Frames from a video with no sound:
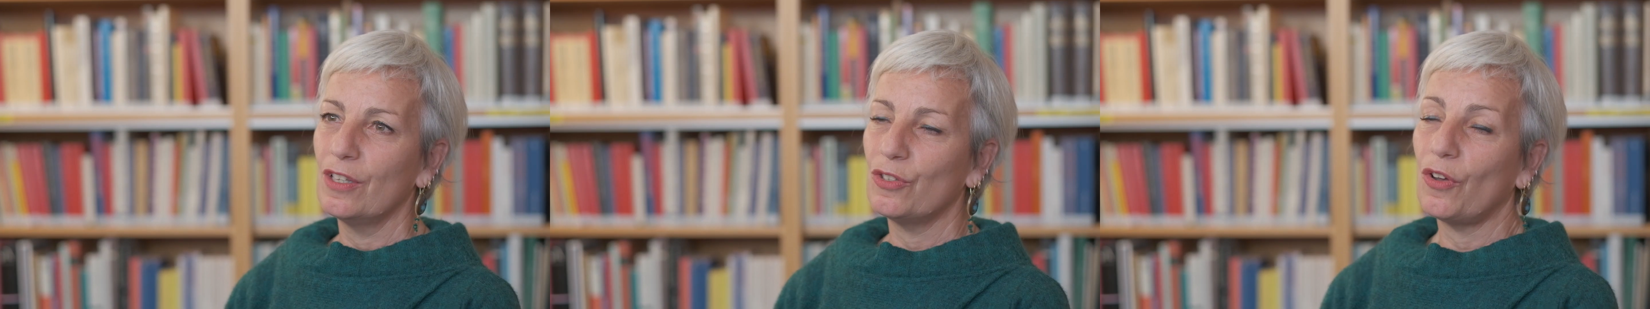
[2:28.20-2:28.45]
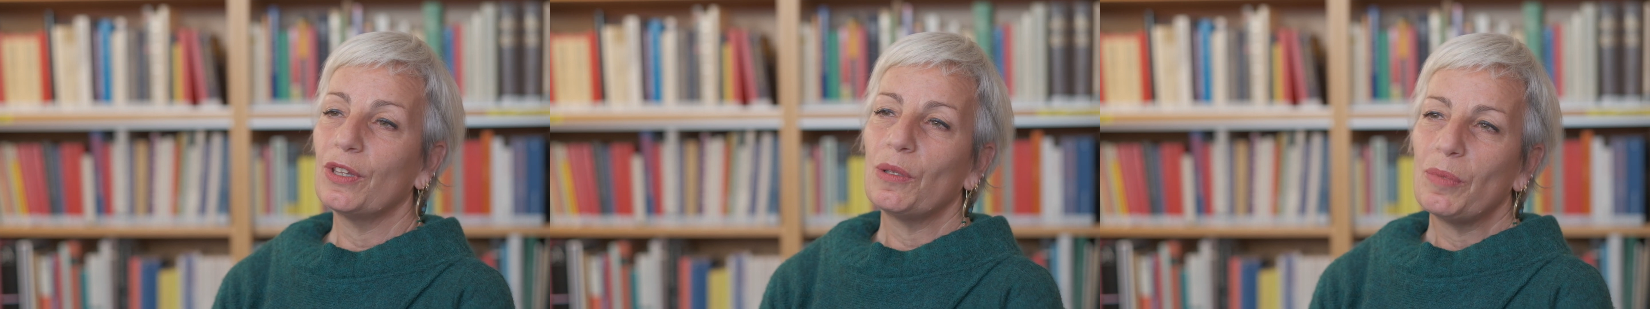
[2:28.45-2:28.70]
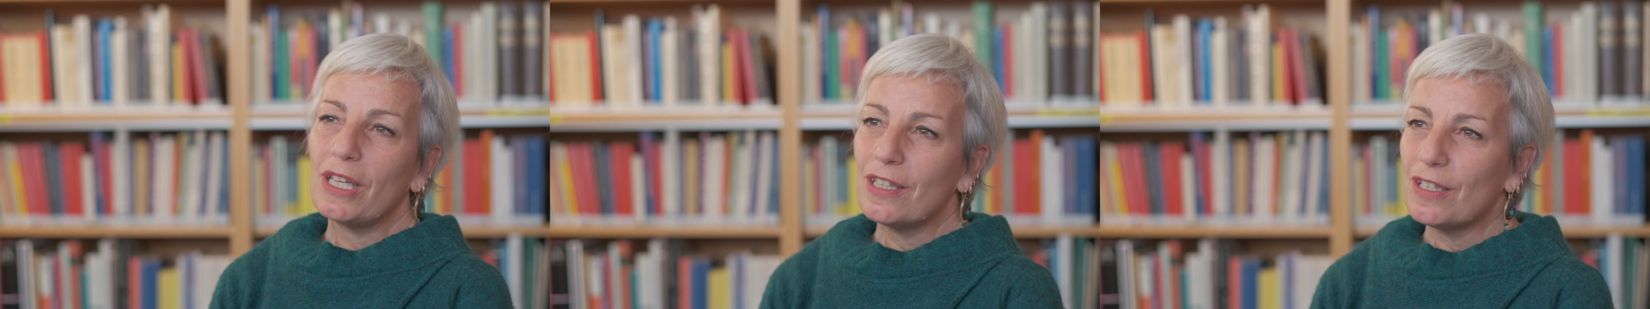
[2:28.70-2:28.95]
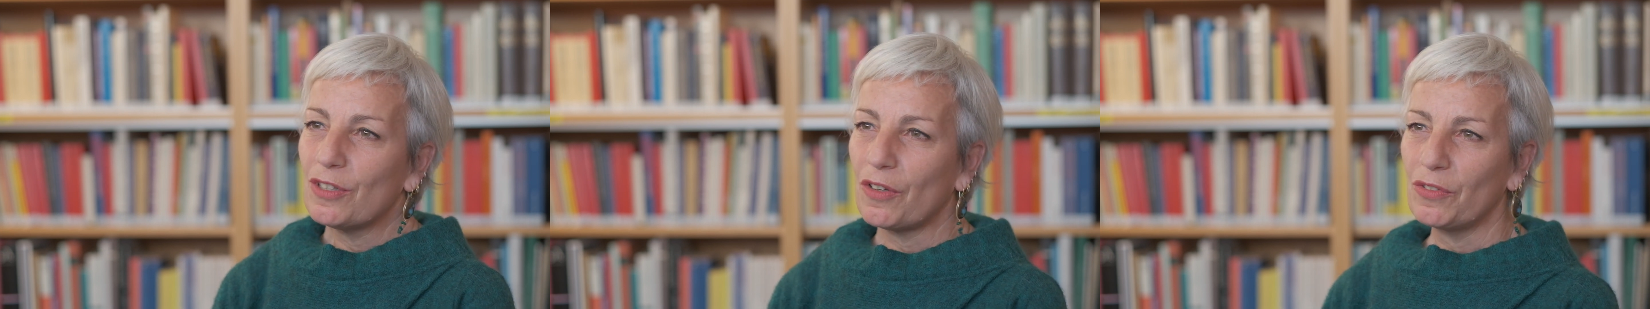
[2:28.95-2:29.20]
So on the
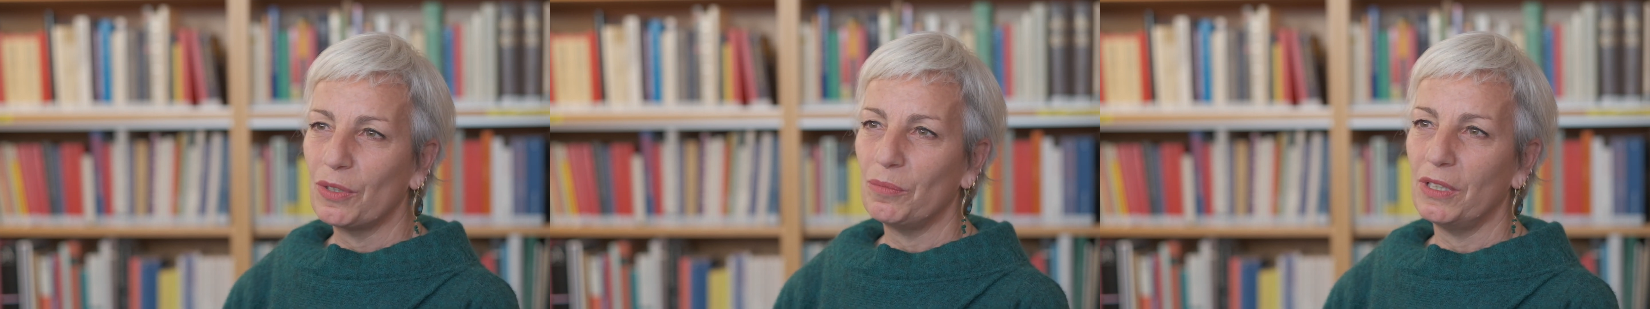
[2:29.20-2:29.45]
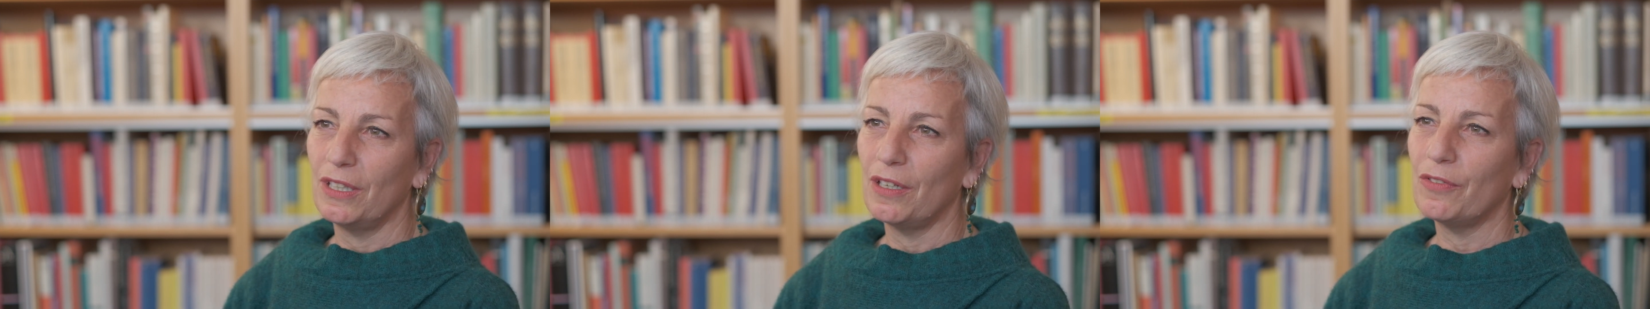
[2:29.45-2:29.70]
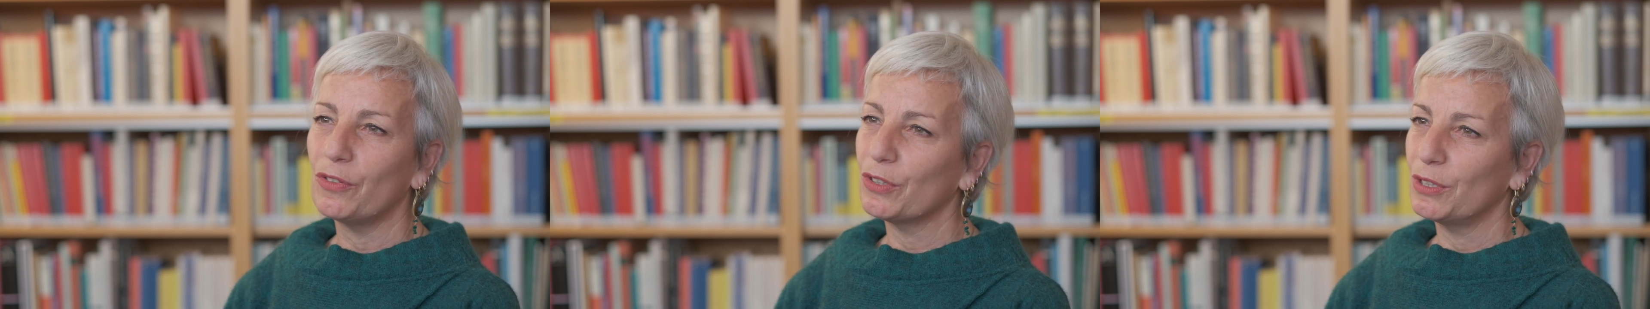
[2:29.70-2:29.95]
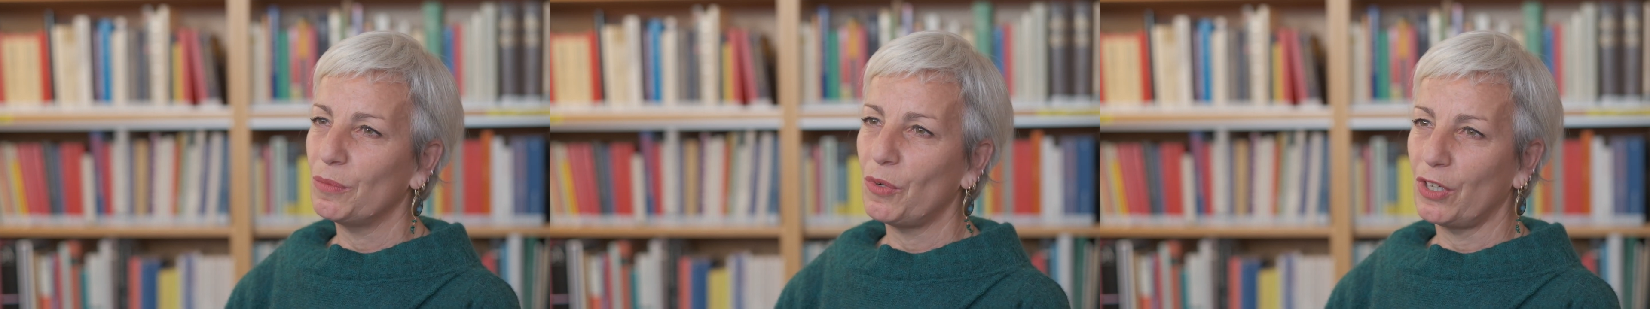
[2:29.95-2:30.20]
basis of the Media
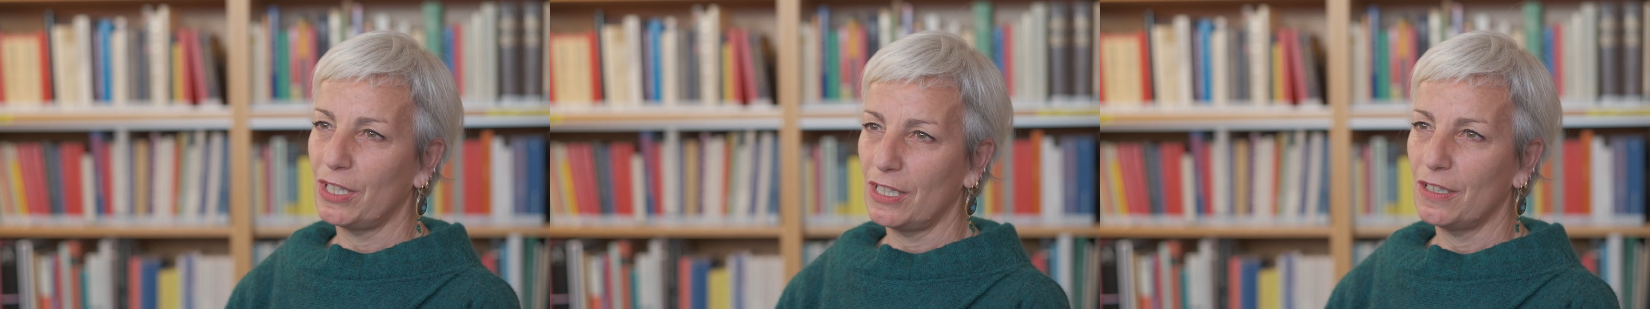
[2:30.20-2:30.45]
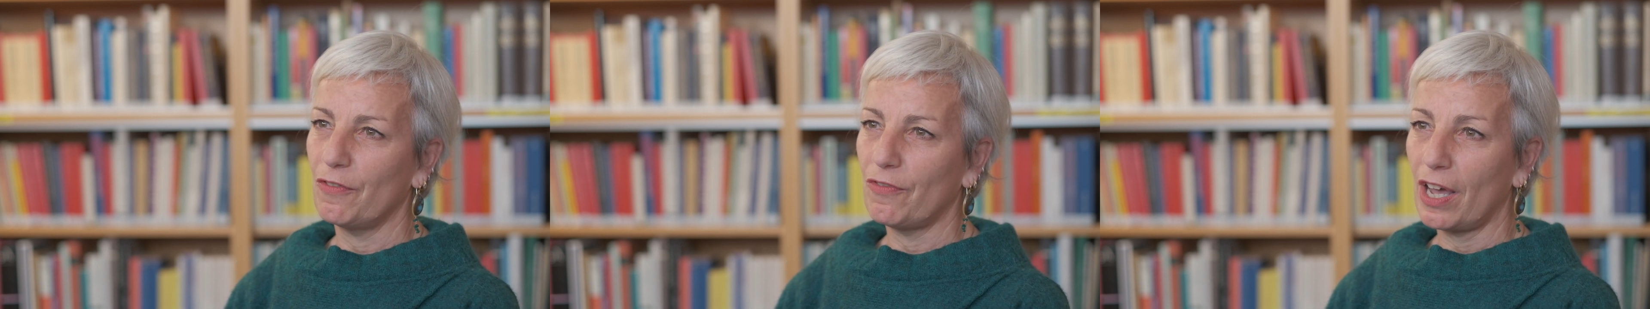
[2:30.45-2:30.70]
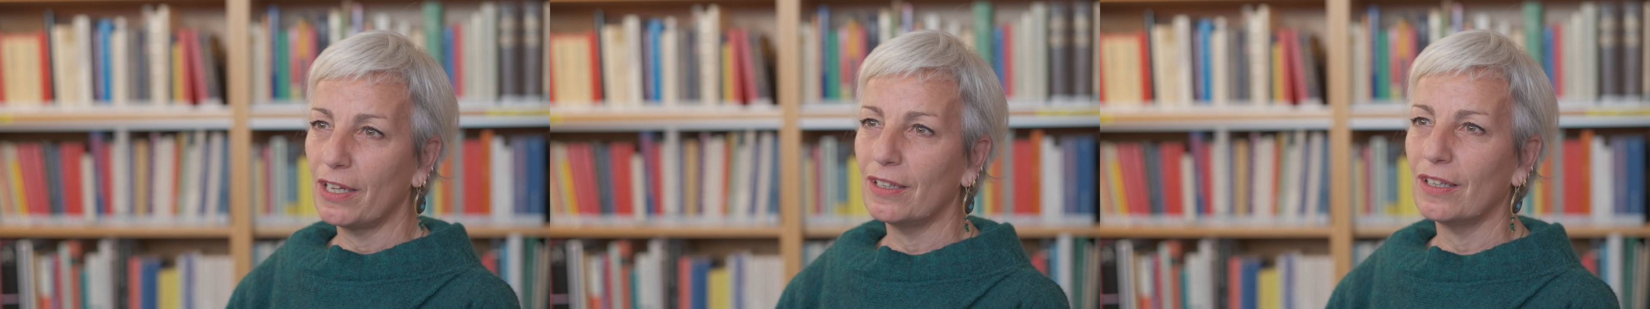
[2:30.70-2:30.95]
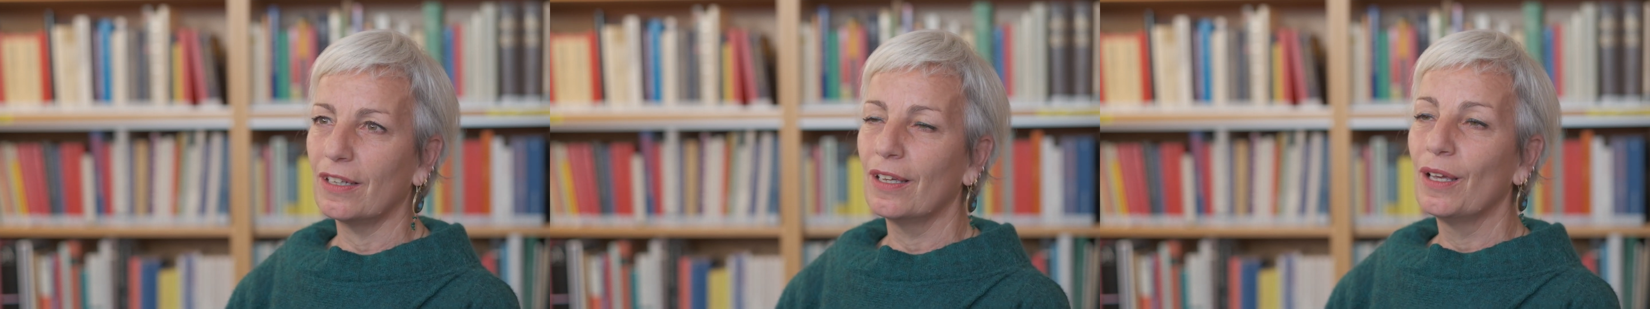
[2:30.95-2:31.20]
for Democracy
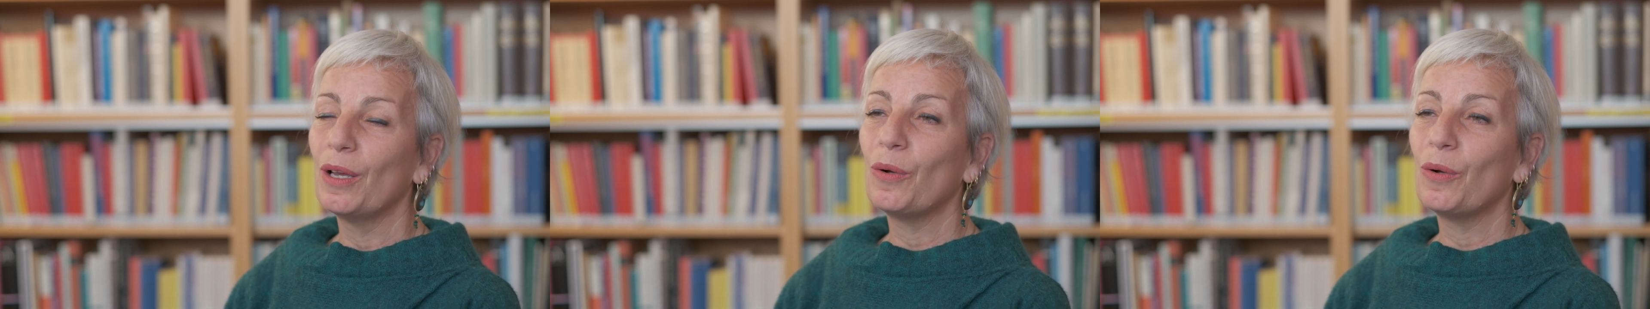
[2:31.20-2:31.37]
finding,